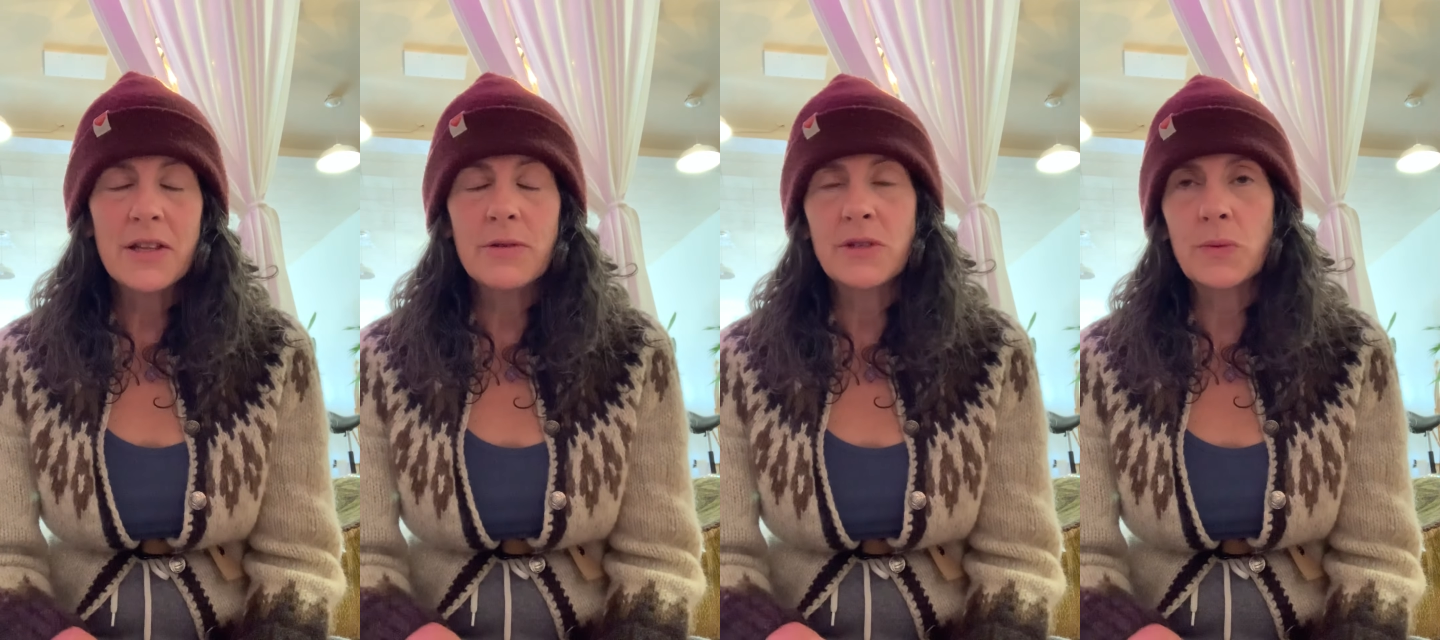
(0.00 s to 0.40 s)

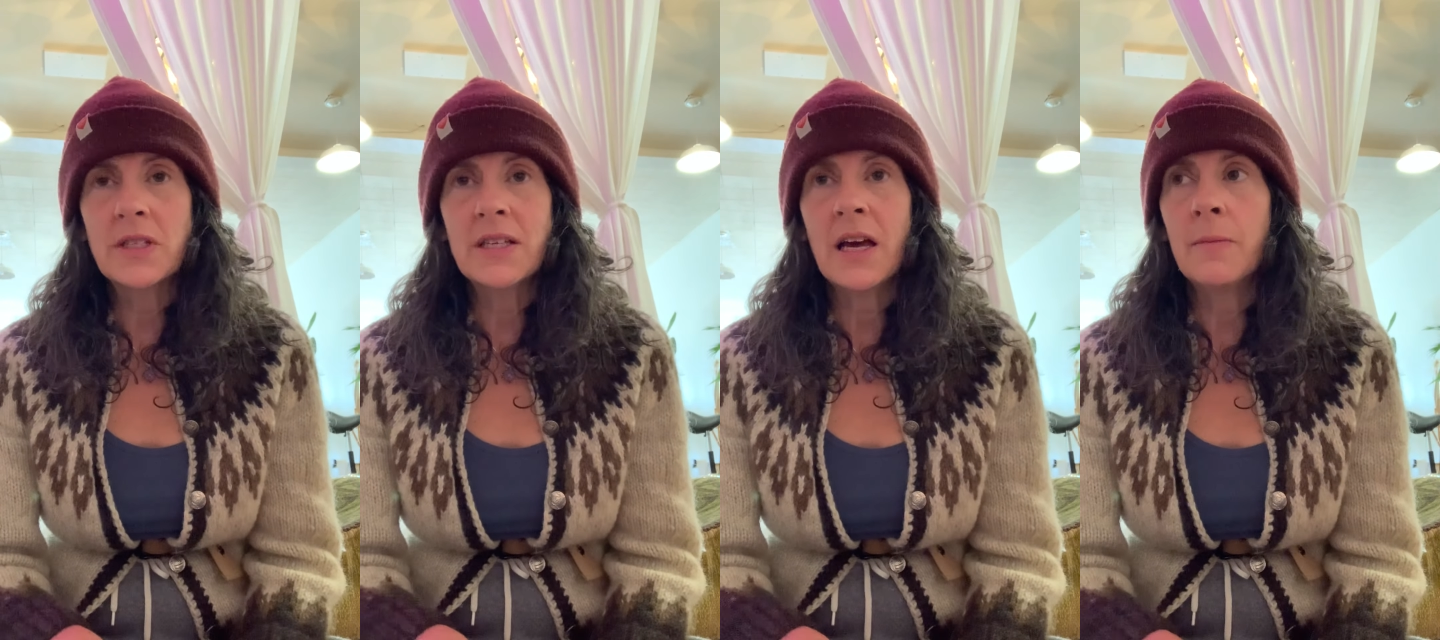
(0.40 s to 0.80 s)
There was
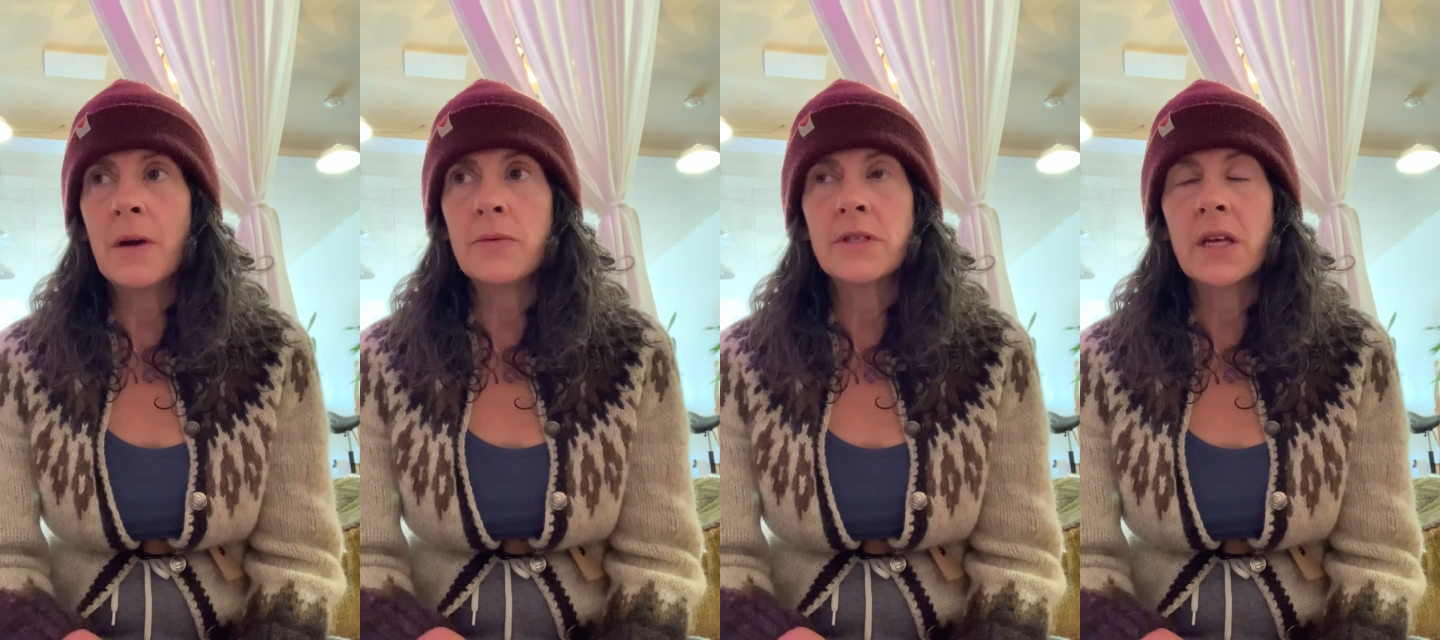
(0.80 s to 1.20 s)
one time
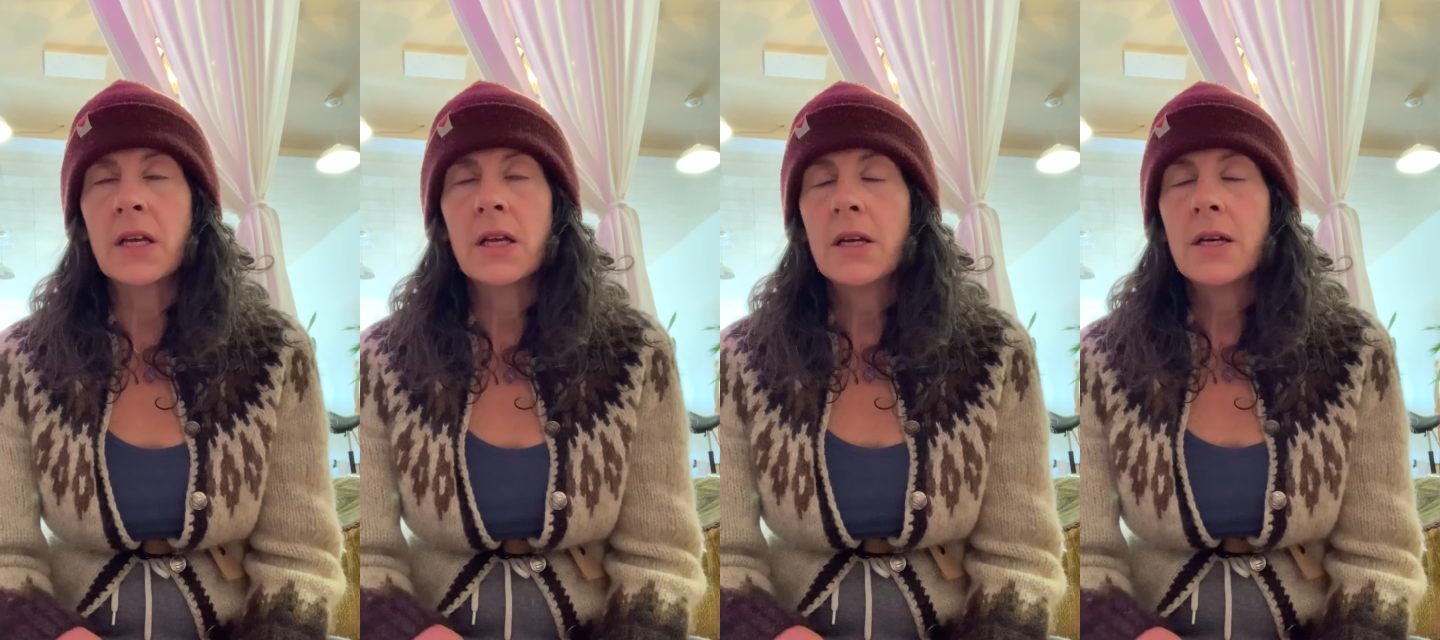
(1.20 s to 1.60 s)
I was like,
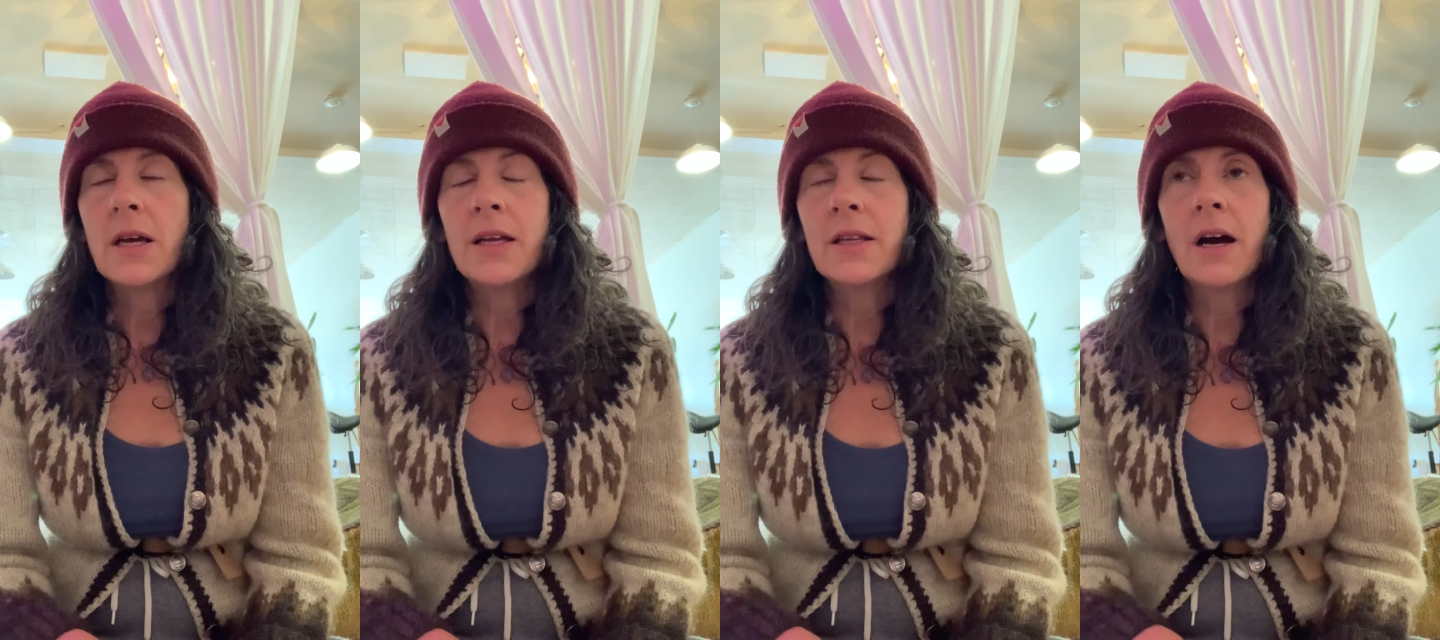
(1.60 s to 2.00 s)

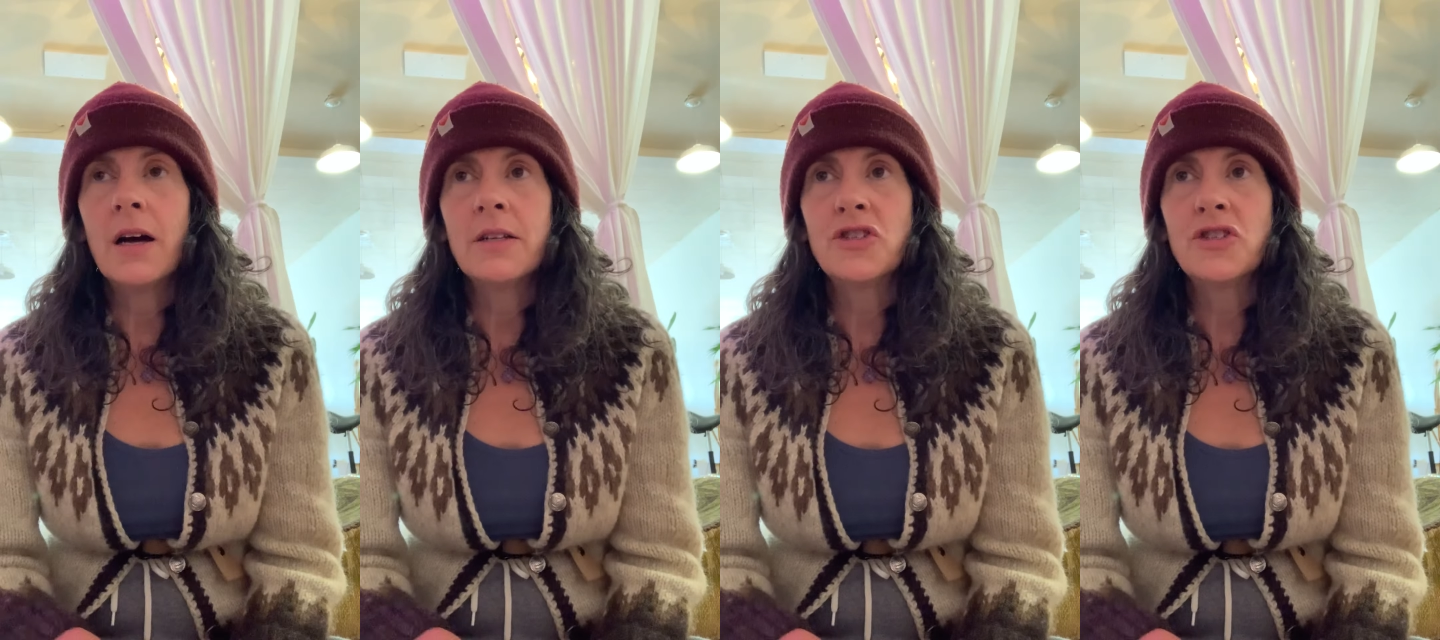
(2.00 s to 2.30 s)
I'd gone